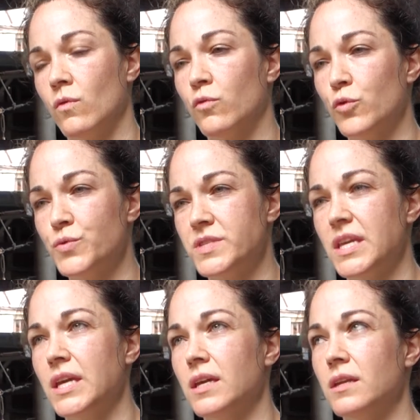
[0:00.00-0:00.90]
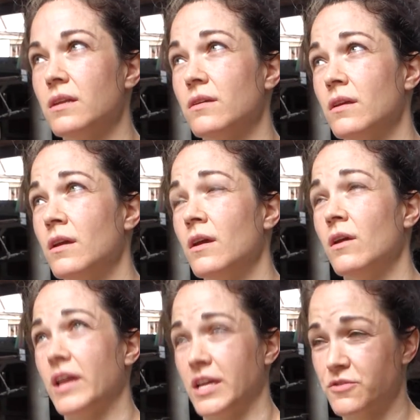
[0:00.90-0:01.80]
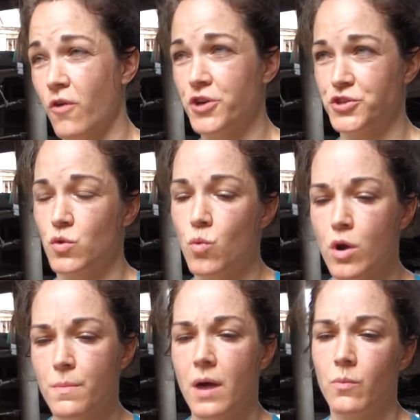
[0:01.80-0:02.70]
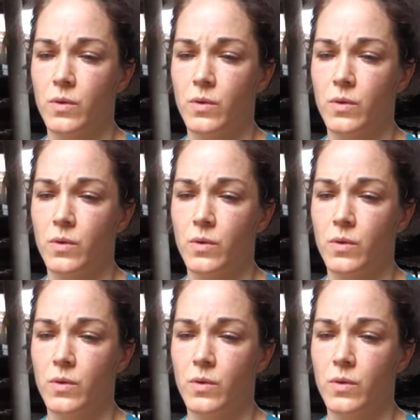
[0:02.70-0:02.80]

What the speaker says: routine, like as far as the warm up,